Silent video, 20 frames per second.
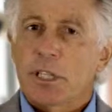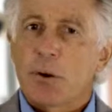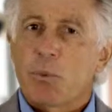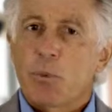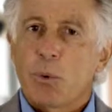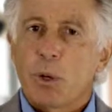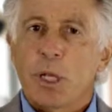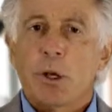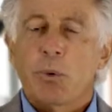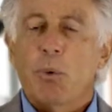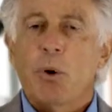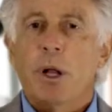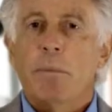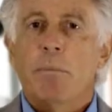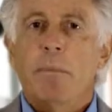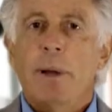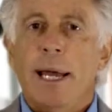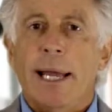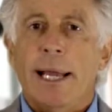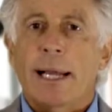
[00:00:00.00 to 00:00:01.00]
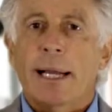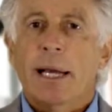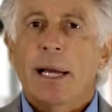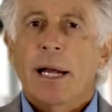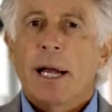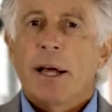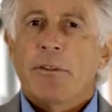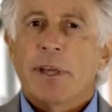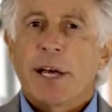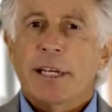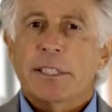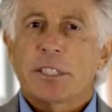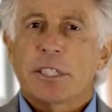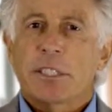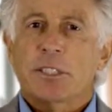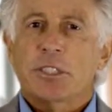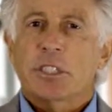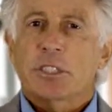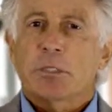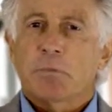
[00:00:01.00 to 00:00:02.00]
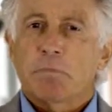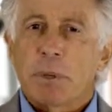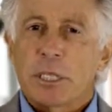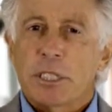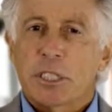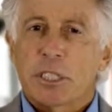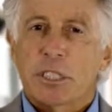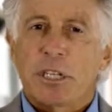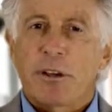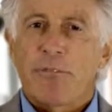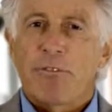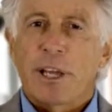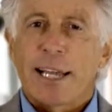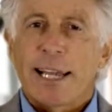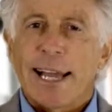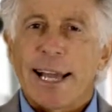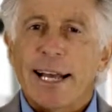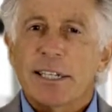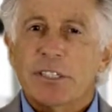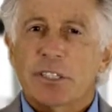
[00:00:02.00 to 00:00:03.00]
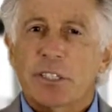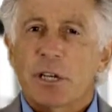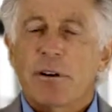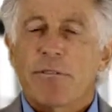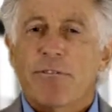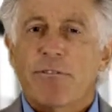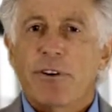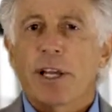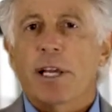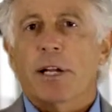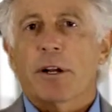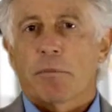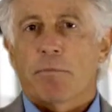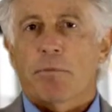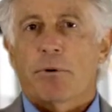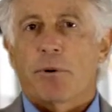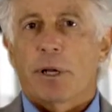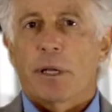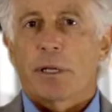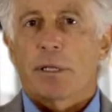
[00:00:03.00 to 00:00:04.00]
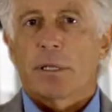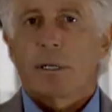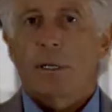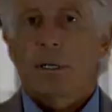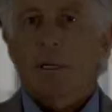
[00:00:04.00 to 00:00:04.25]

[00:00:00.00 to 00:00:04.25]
they really want to make that's as specific as their fingerprint.